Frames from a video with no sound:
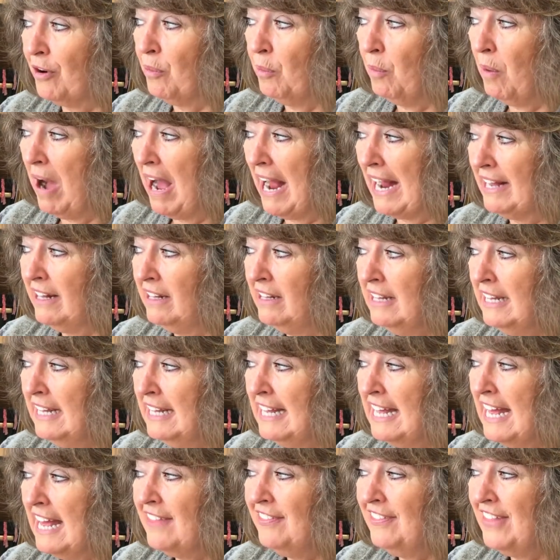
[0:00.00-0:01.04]
while.
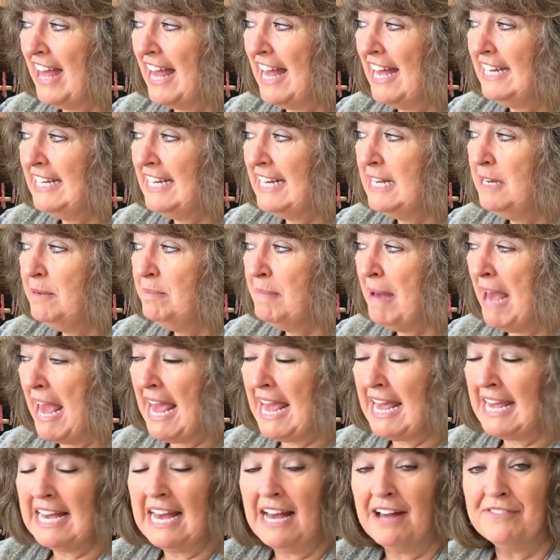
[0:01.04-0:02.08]
Then, in
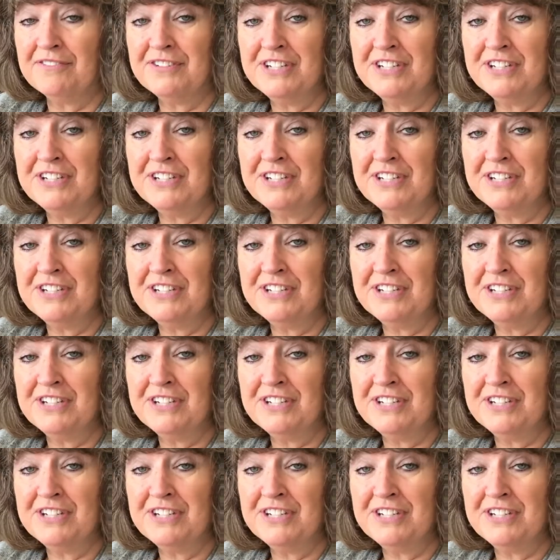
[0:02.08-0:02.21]
May of